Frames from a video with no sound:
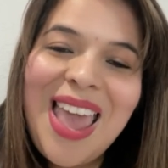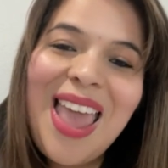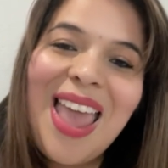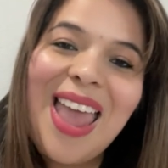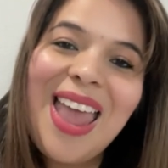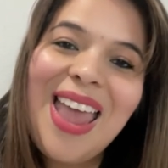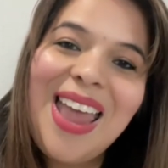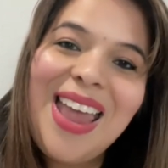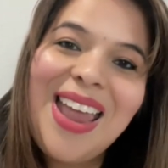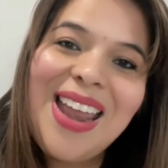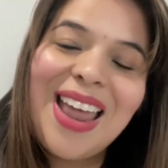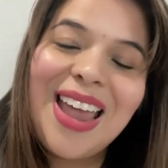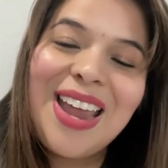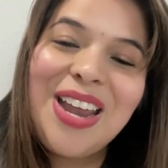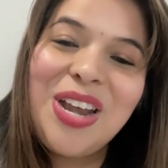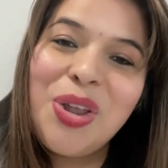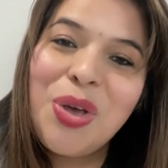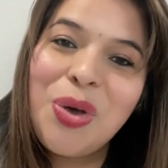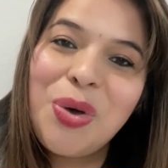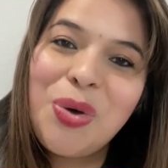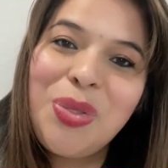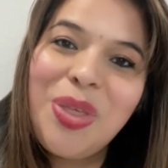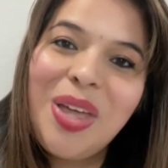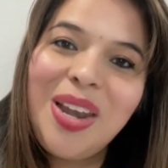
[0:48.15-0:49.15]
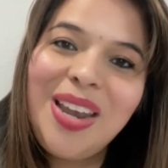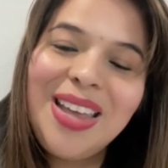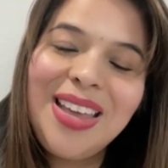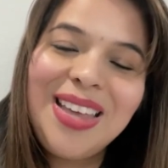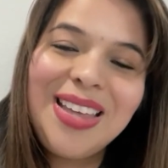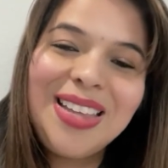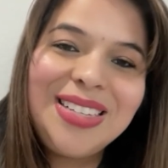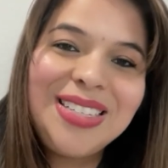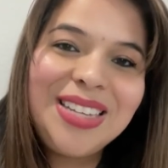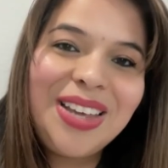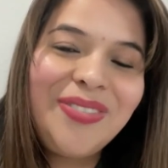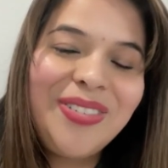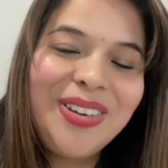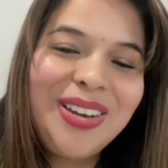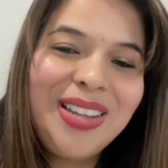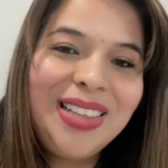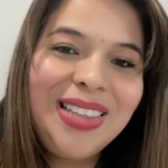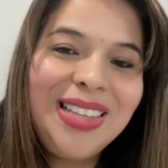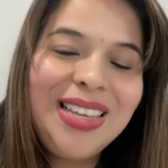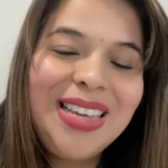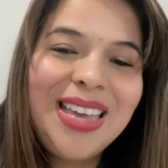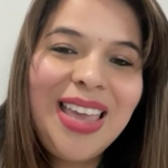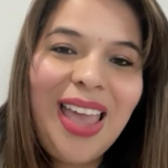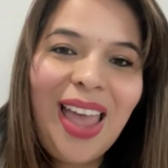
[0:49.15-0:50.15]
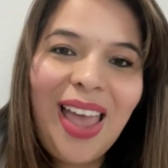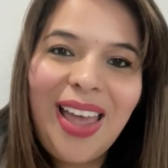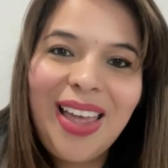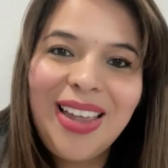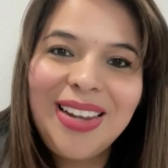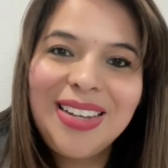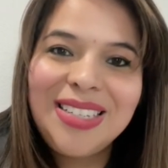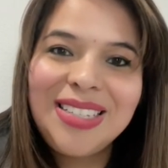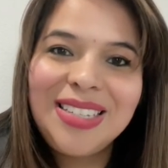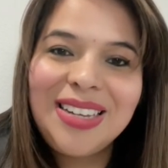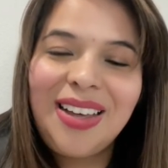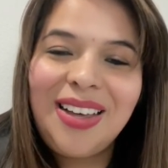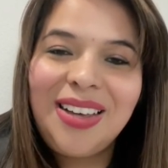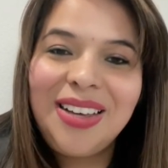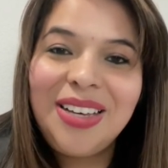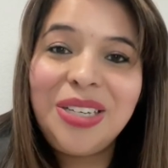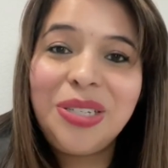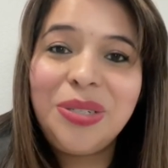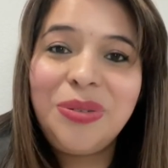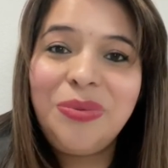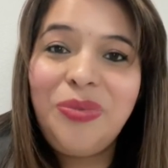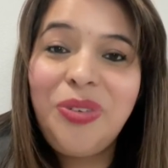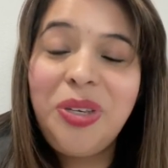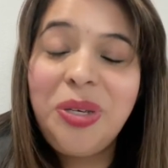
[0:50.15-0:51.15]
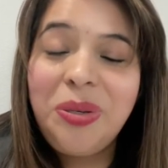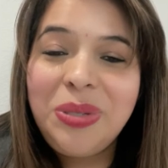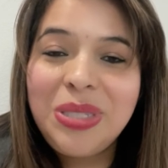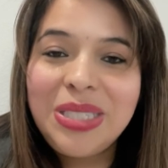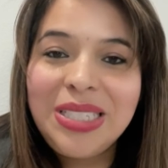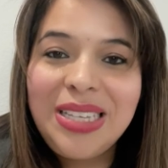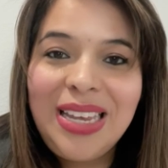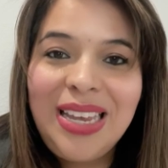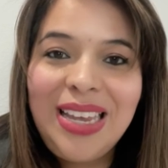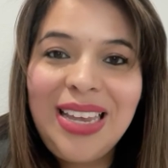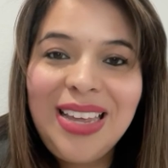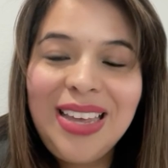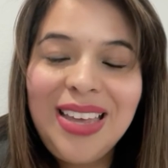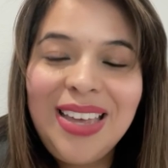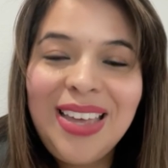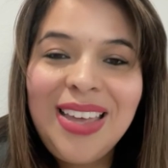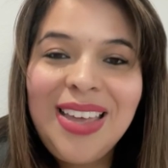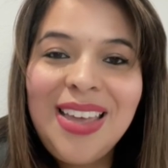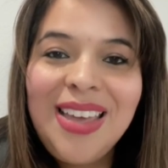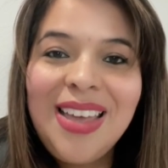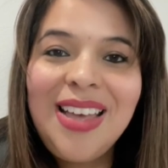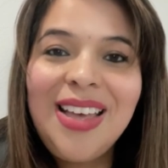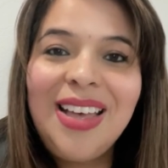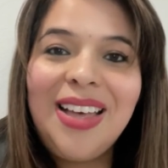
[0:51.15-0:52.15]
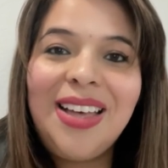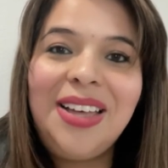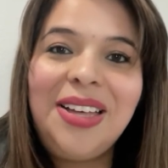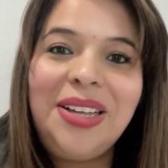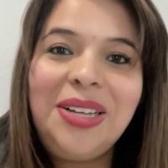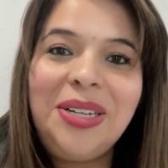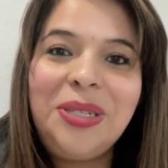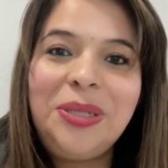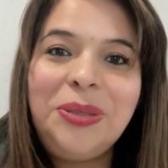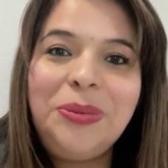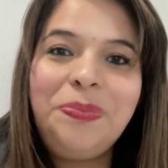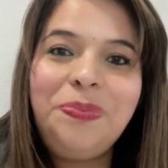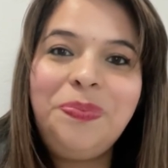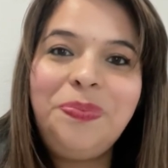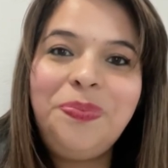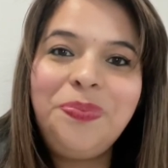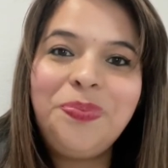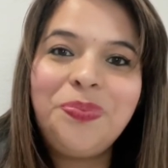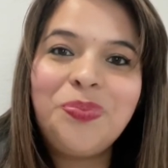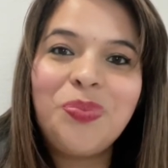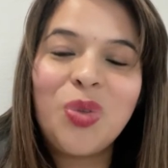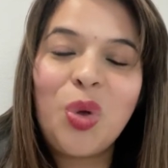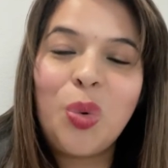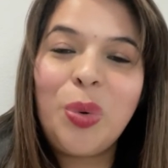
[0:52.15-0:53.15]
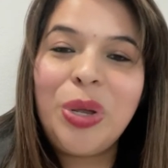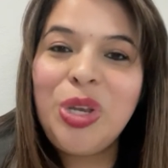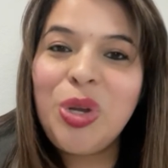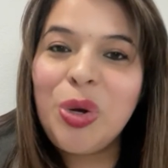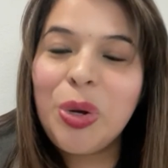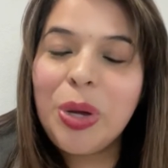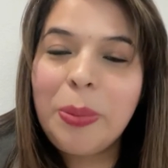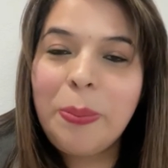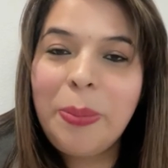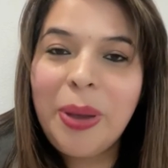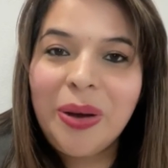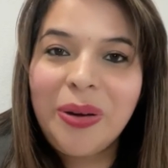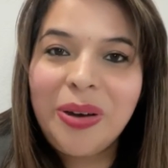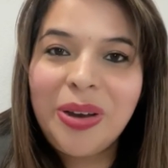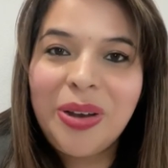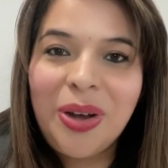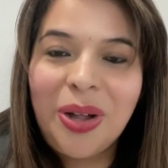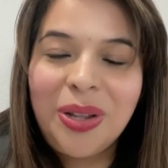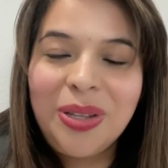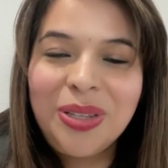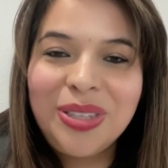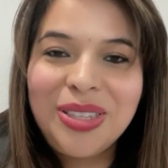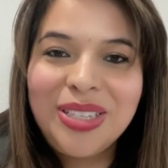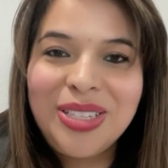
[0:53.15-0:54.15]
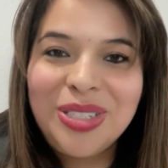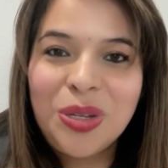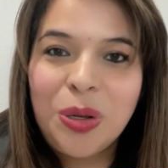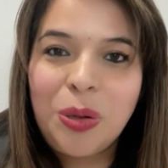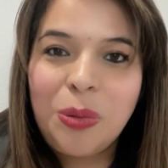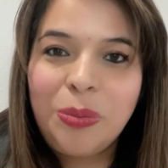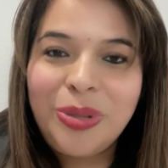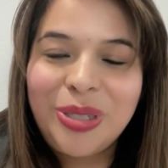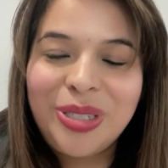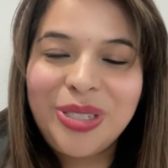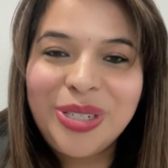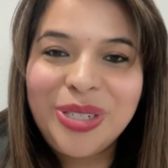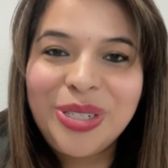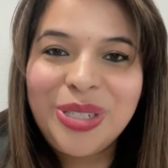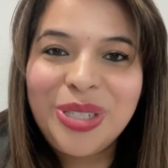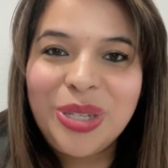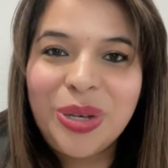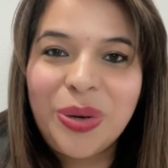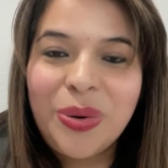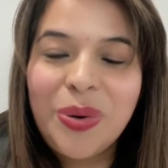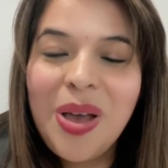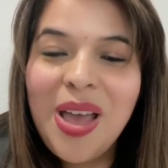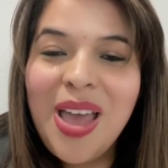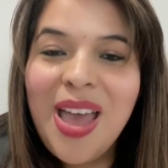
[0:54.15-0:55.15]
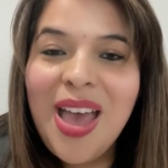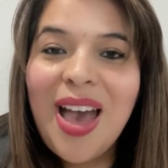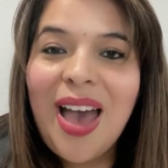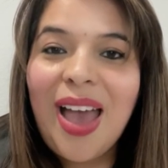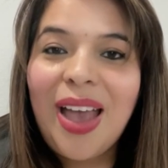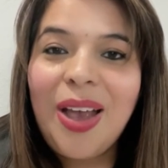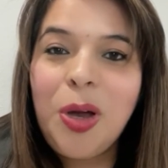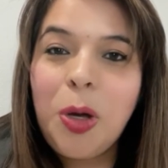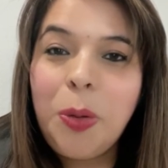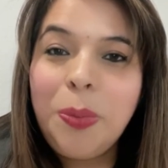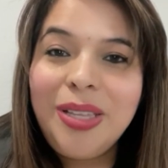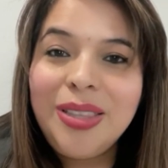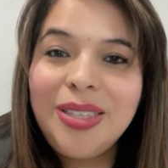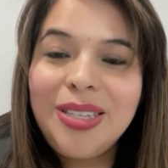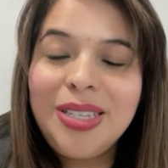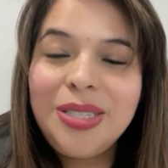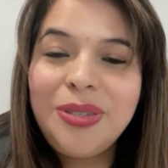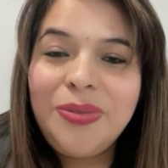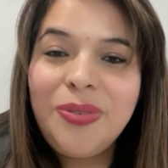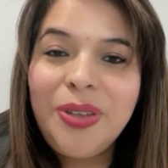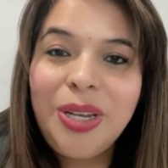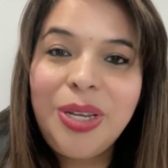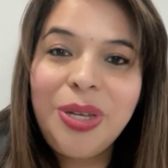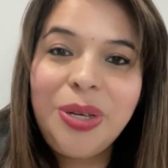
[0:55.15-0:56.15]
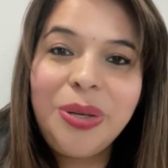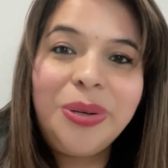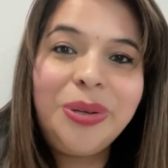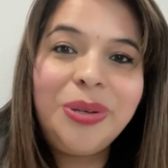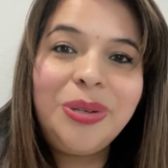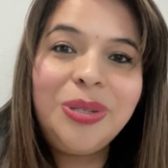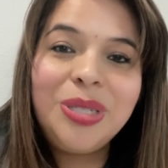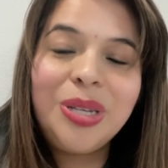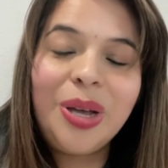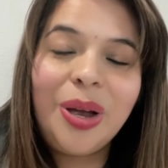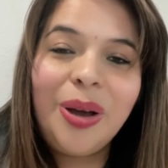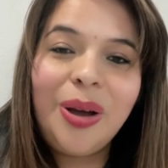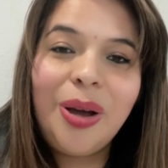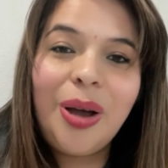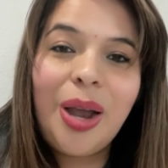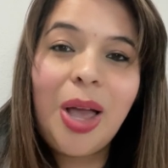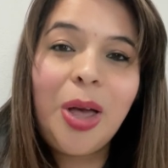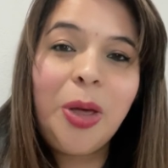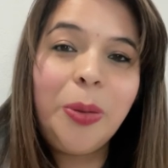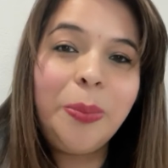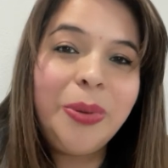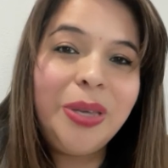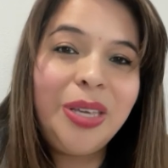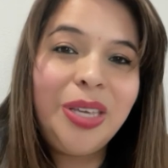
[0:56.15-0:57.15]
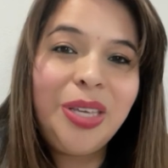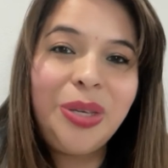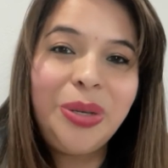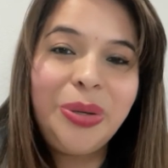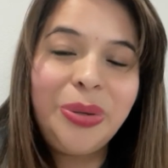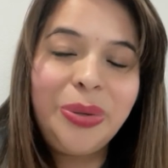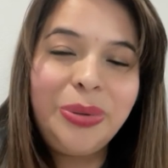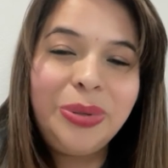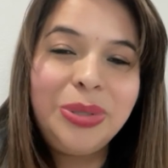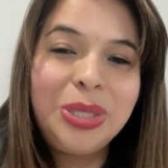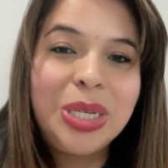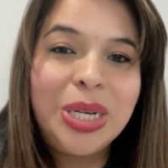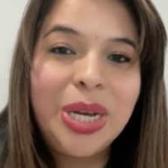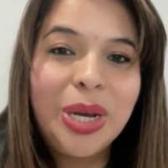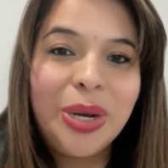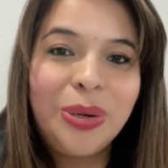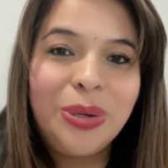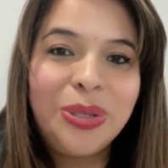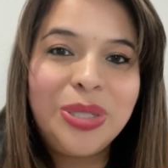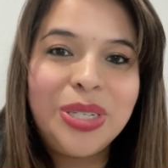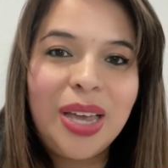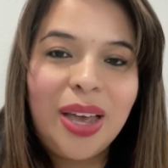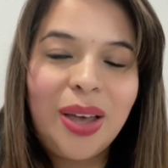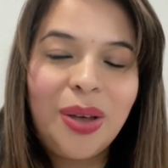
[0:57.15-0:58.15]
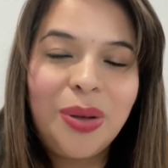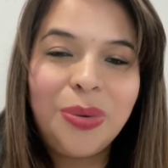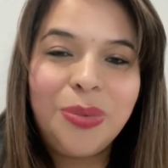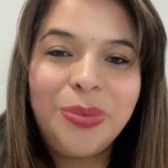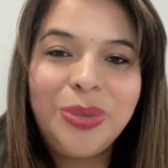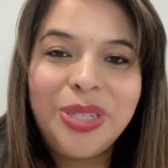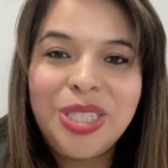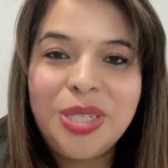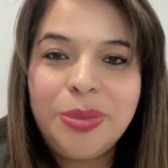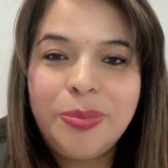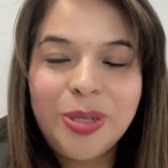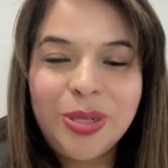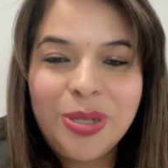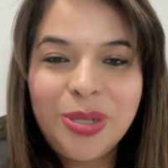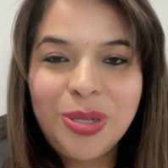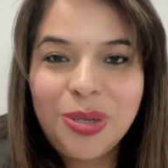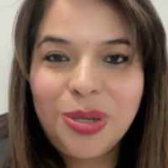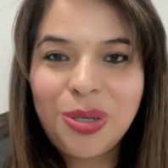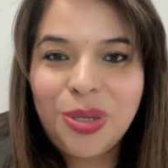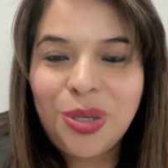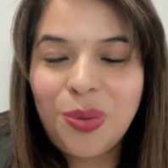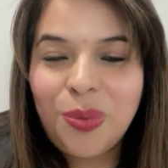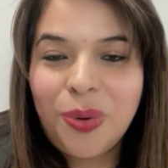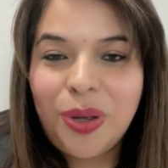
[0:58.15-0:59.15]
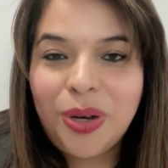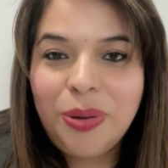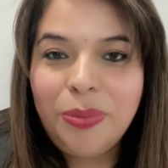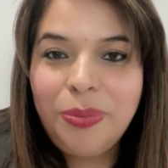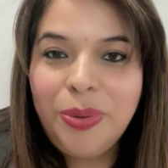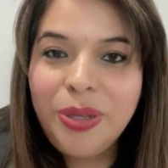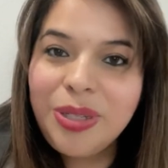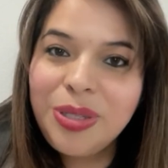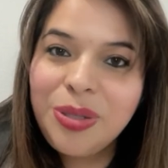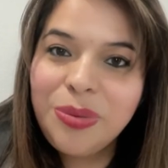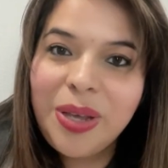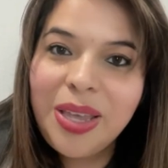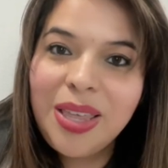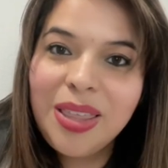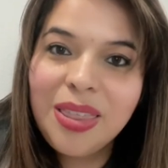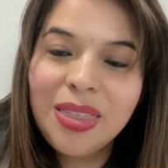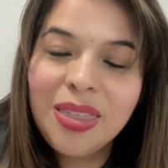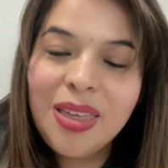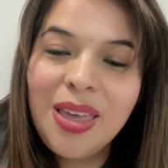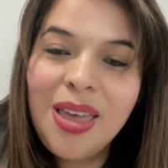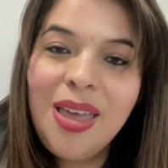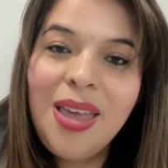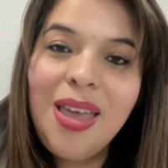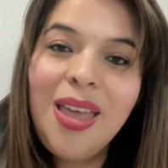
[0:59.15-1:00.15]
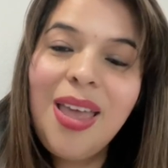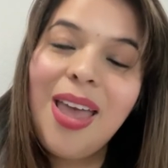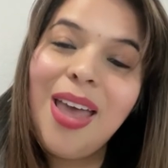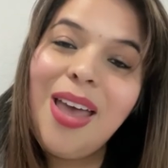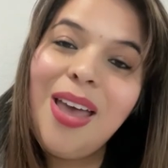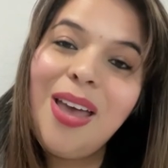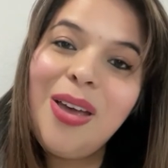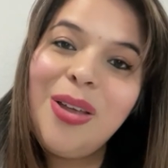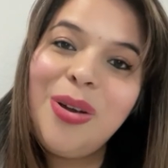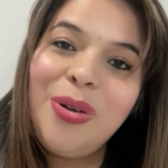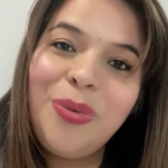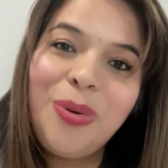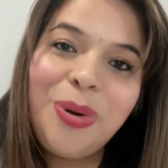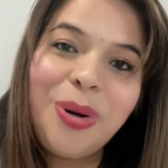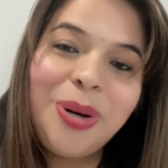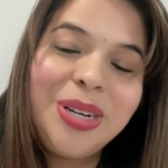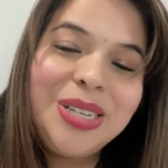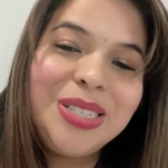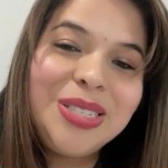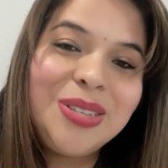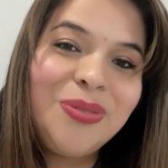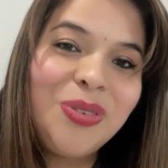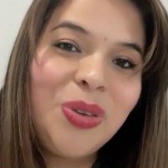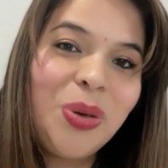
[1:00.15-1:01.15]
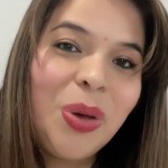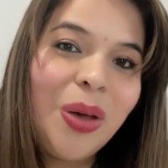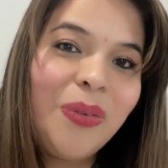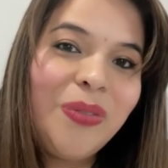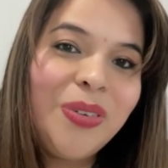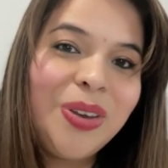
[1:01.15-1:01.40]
And I know that it can definitely get uh, confusing um, when you're comparing all of these home builders. So I hope that these videos are helping you to narrow down which builder you want to build with. And of course, if you have